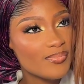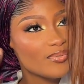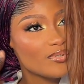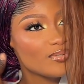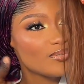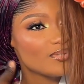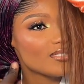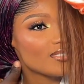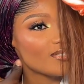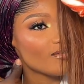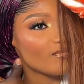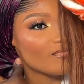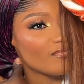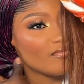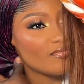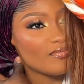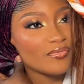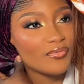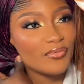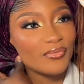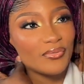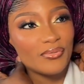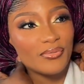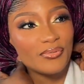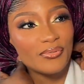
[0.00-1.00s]
Mind you,
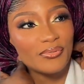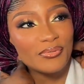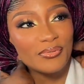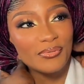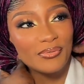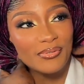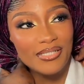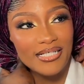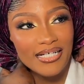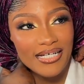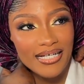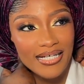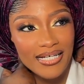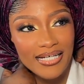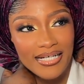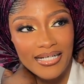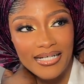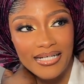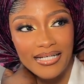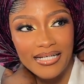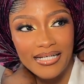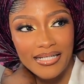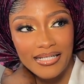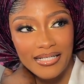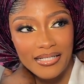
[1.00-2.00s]
this is not
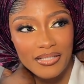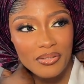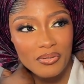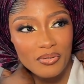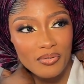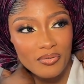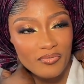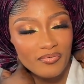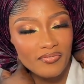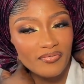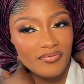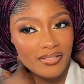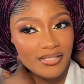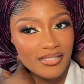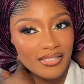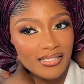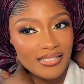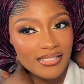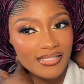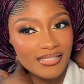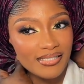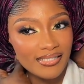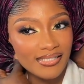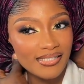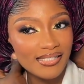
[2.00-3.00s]
a
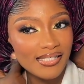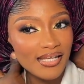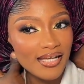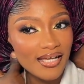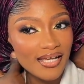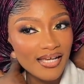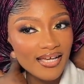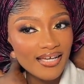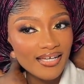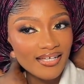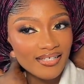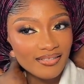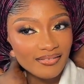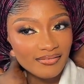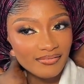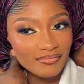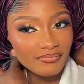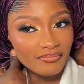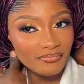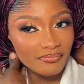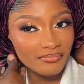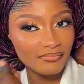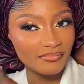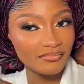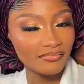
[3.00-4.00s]

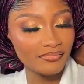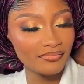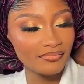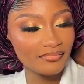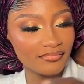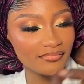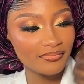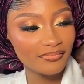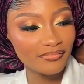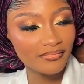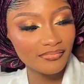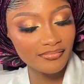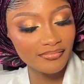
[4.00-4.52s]
model.